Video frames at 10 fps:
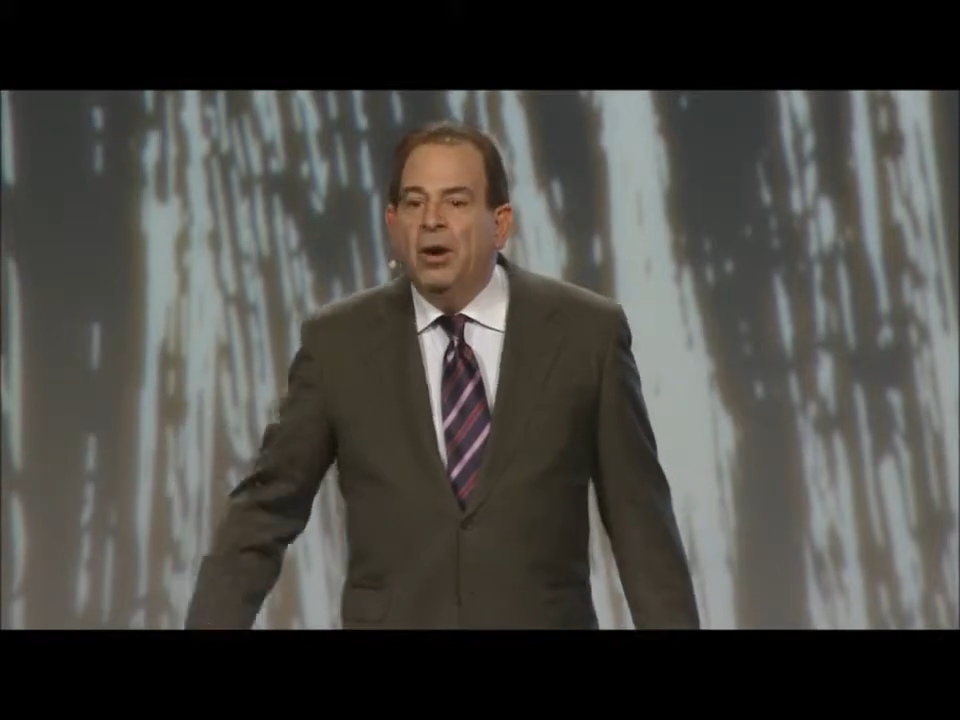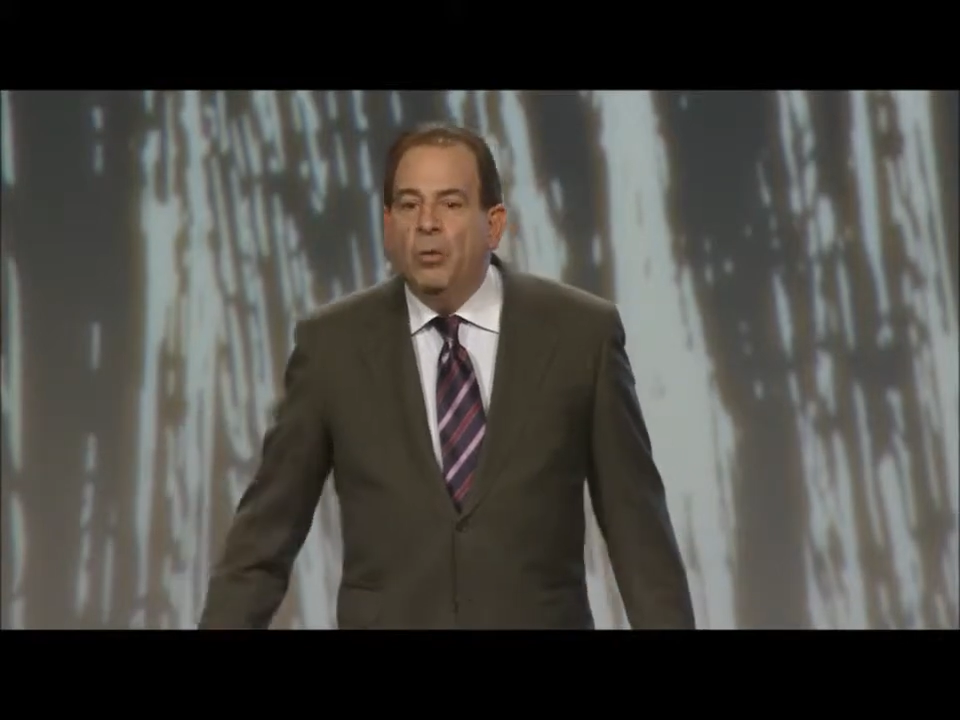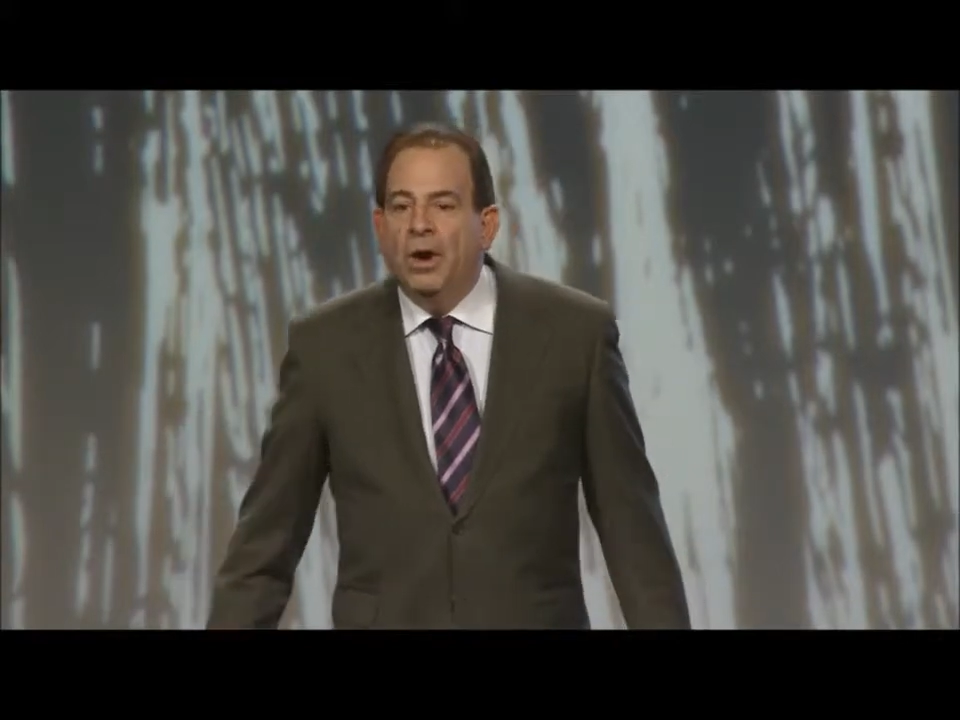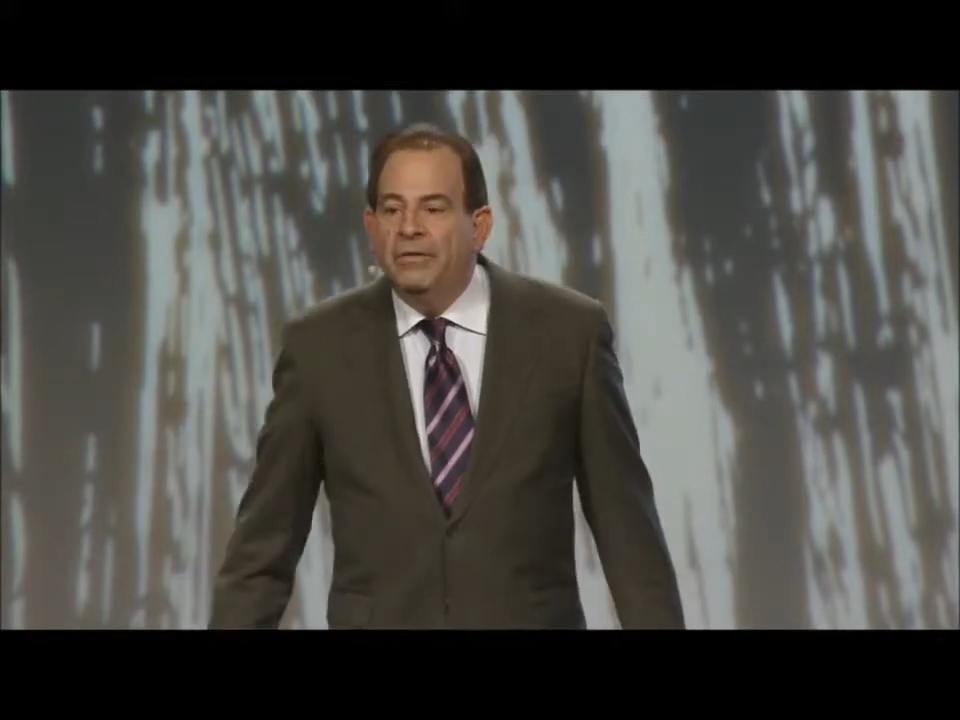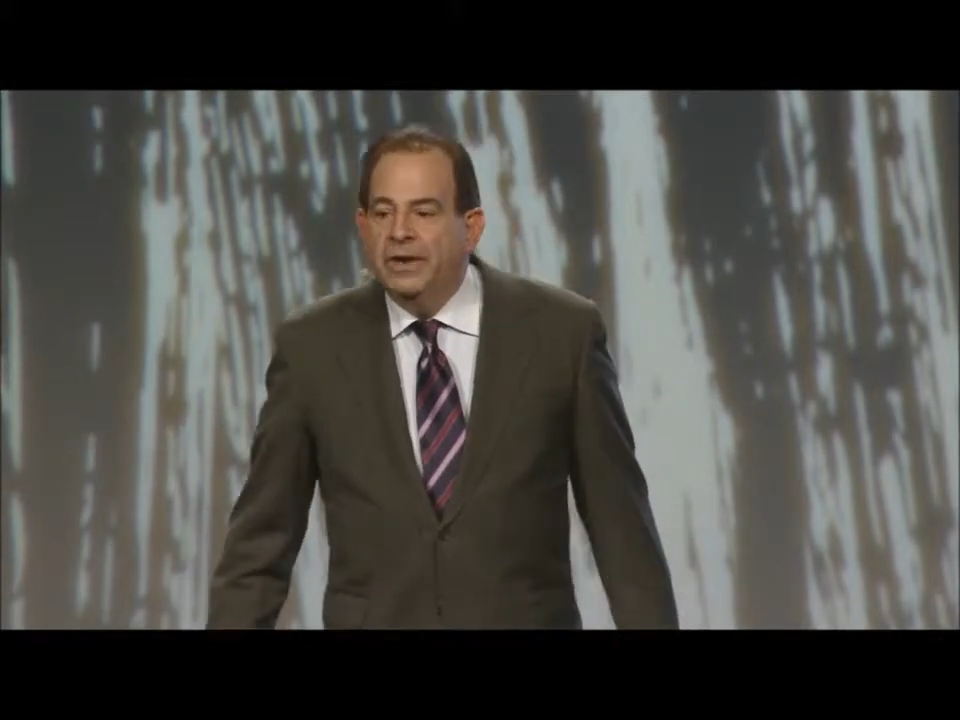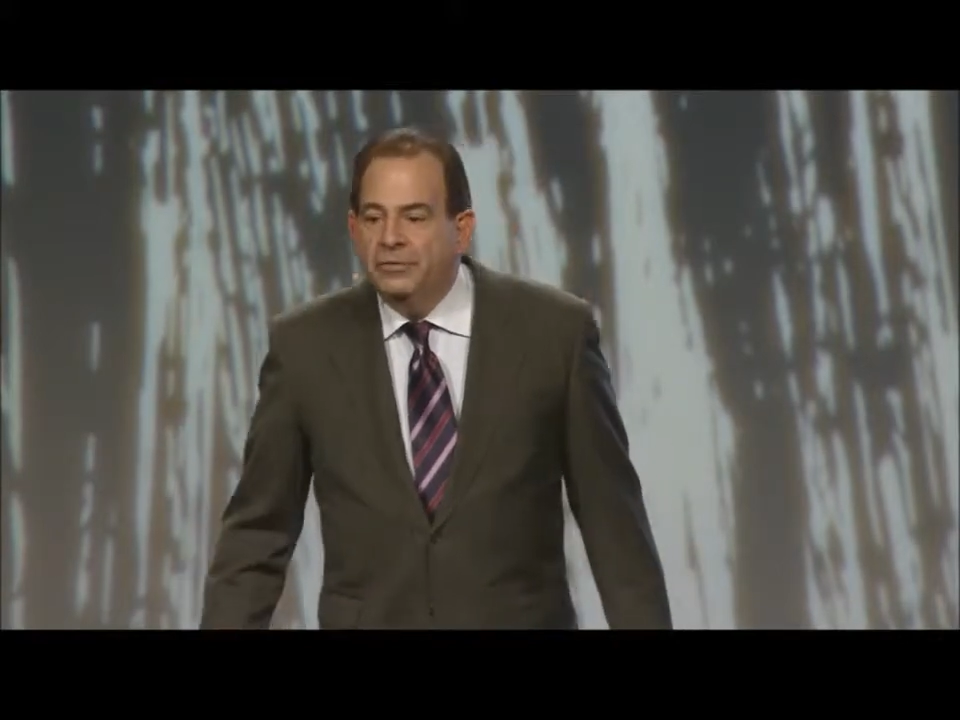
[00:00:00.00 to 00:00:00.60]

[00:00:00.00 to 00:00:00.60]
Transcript: nowhere every